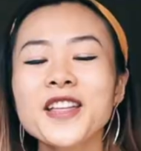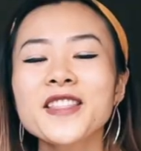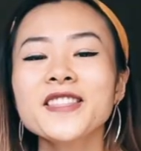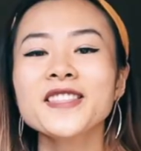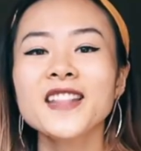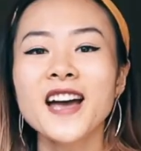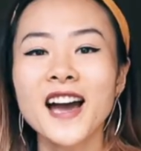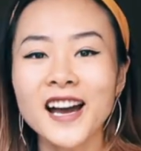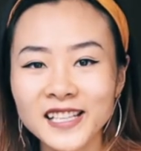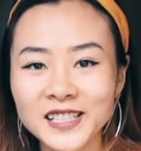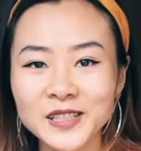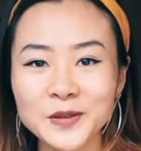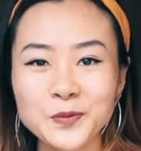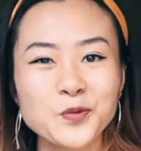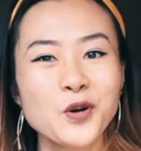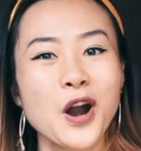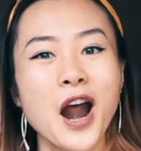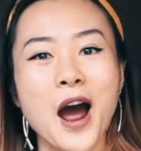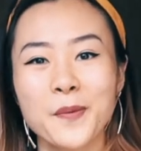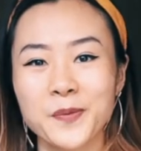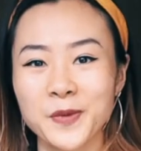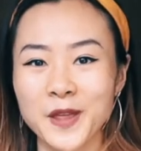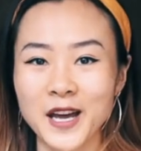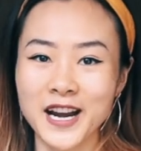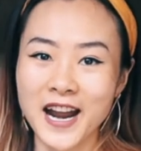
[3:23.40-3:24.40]
the next
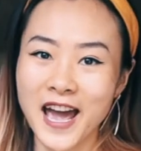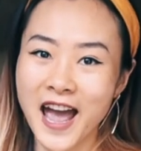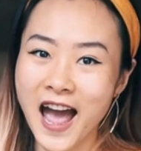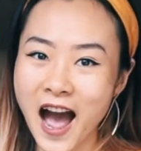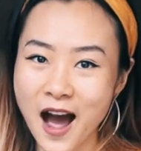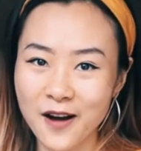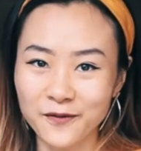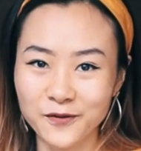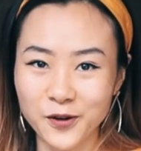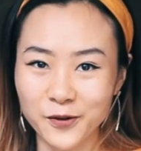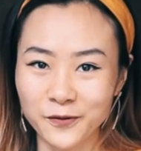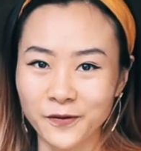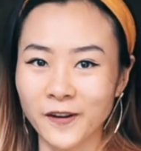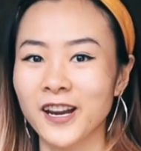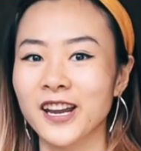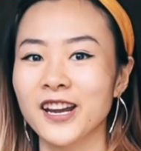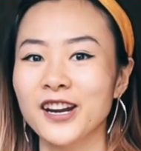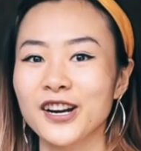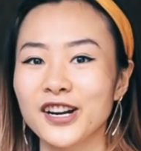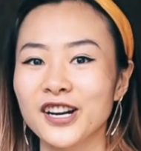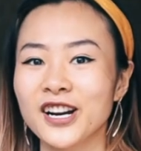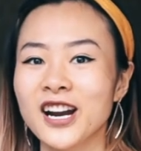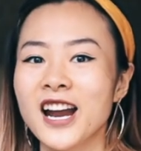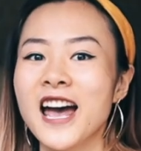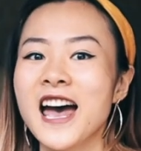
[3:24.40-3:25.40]
prop that I have over
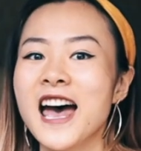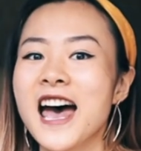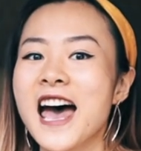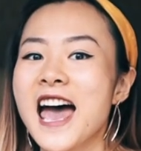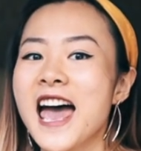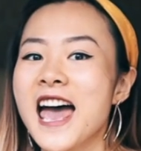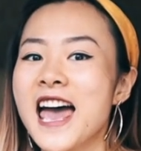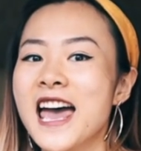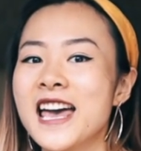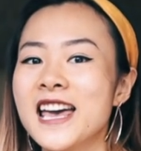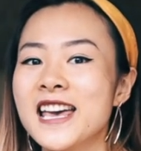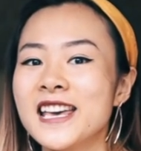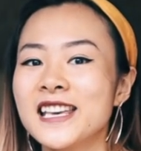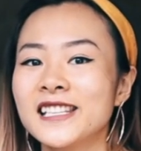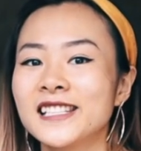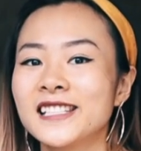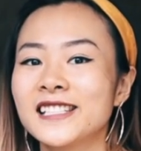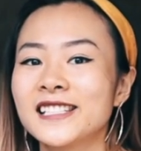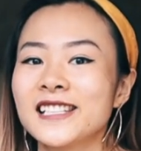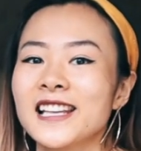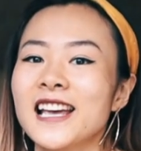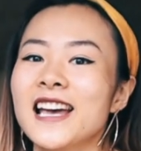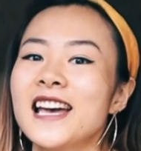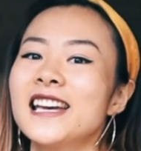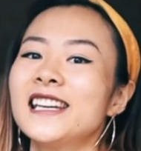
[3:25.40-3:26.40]
here
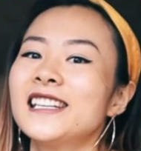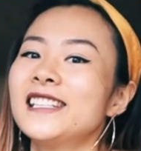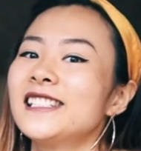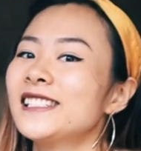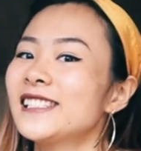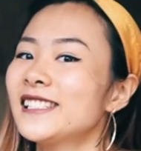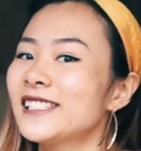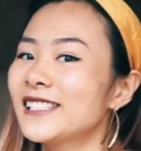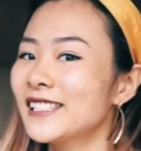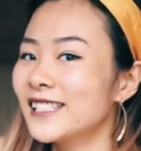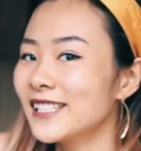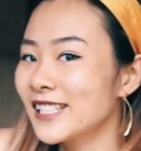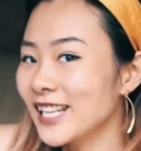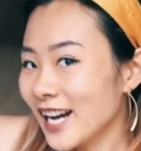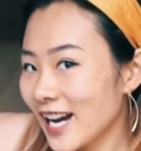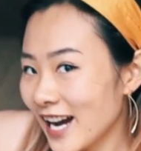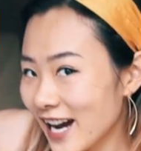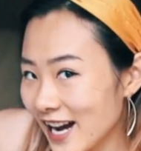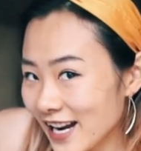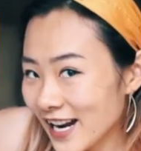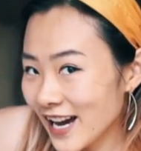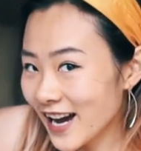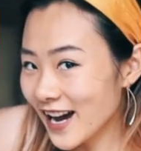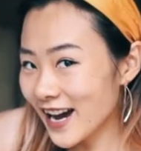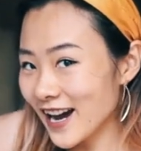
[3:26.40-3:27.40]
is,
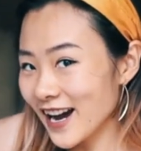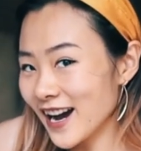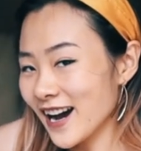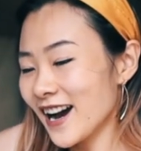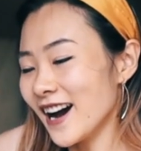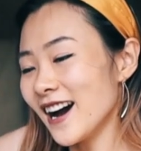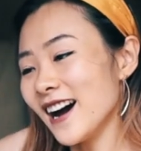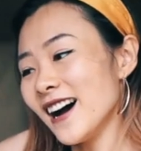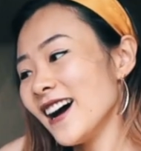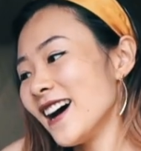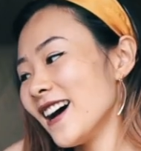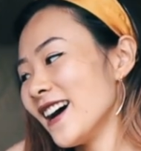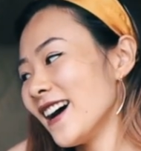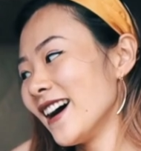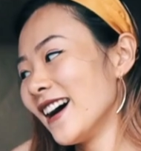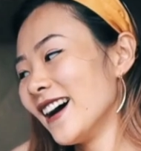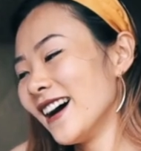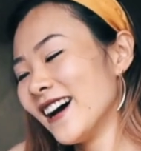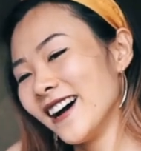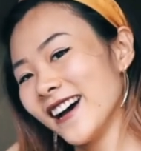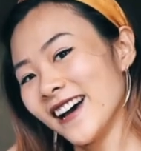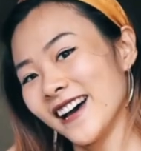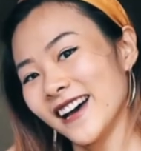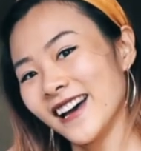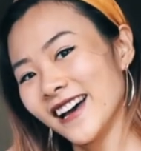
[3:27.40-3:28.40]
ta-da!
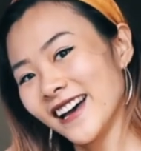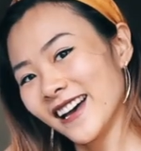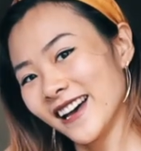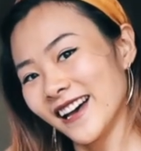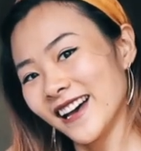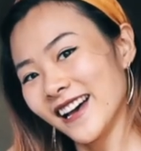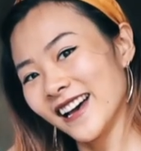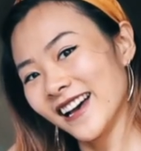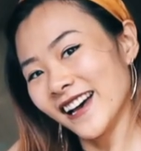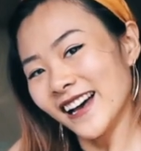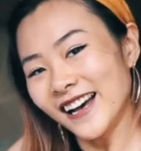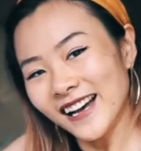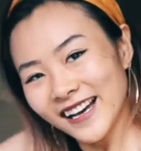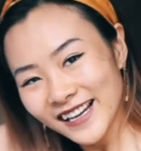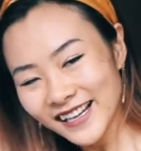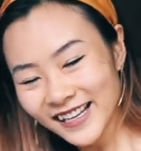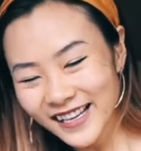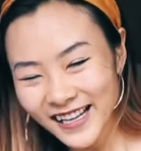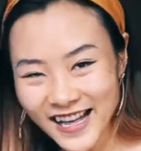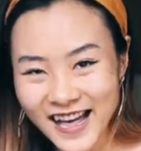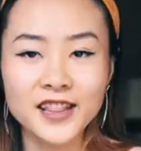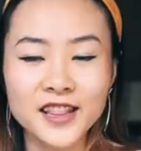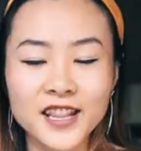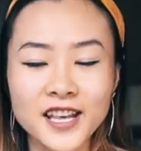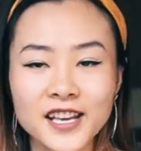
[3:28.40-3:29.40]

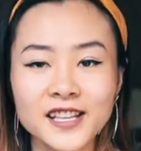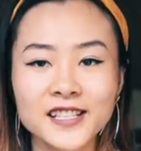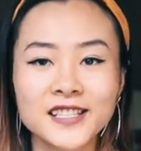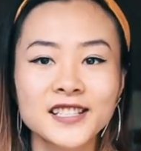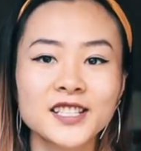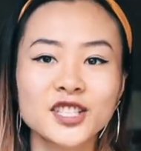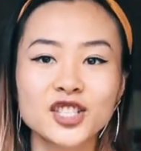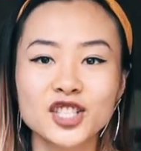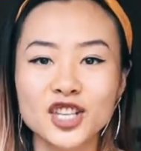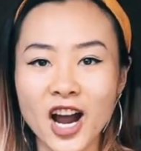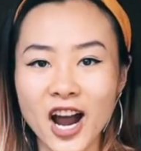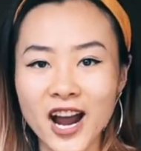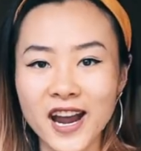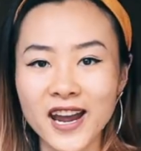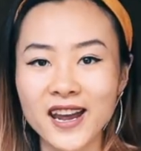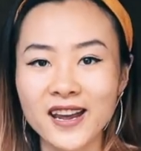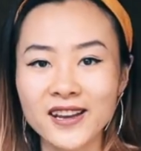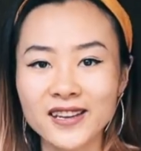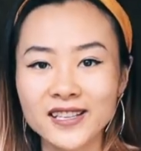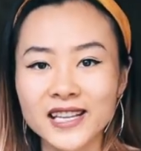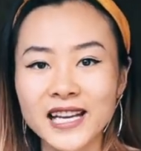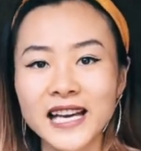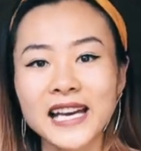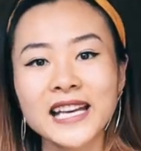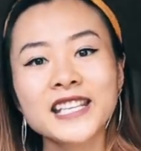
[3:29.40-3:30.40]
This
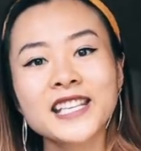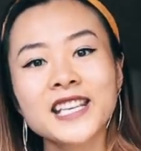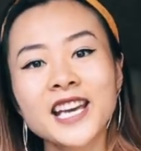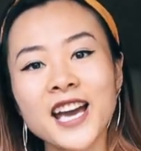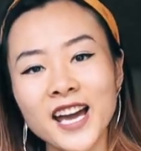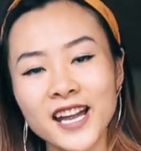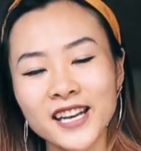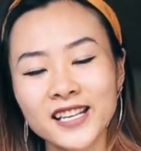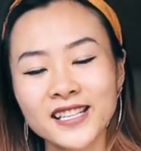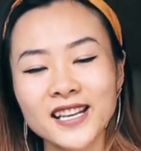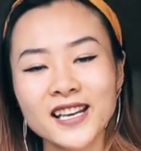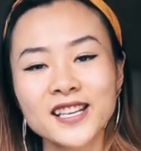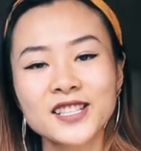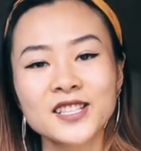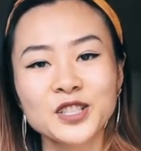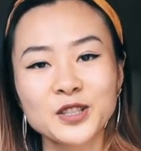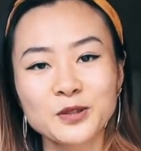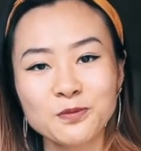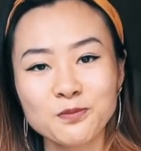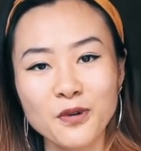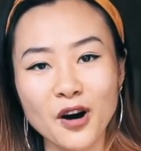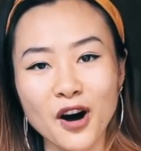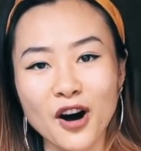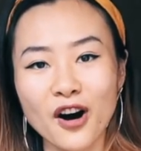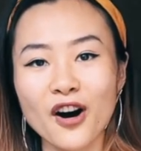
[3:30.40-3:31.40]
giant yet
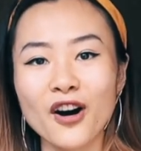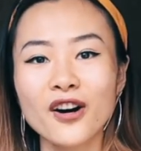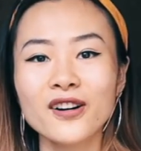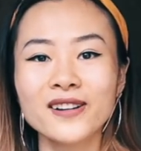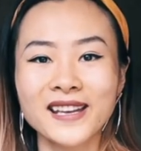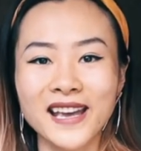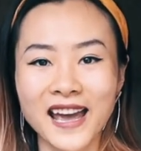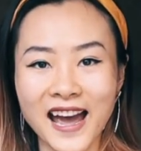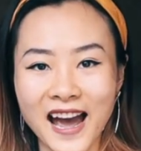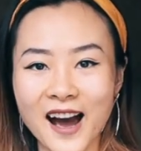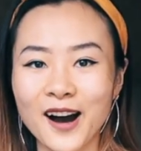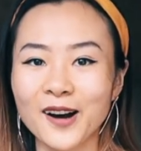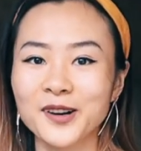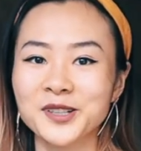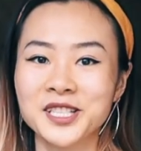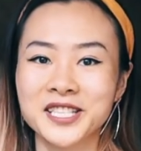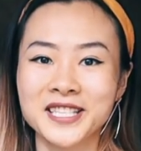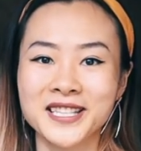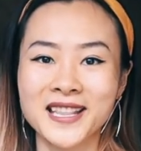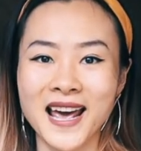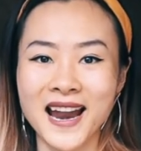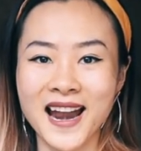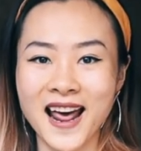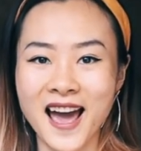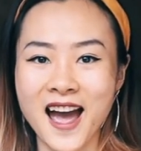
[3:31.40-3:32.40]
small couch
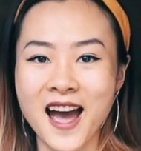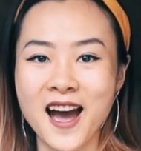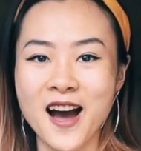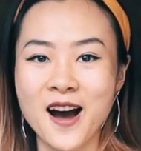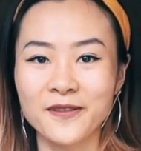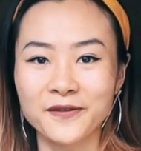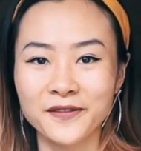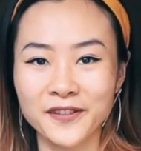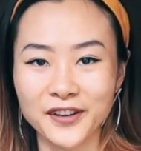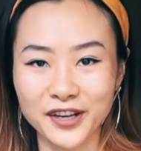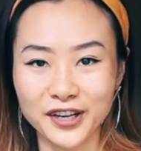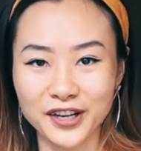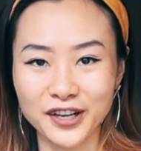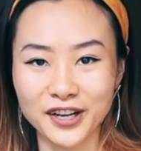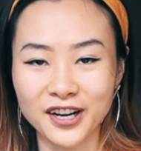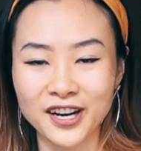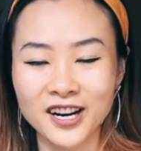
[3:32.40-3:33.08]
that I have here.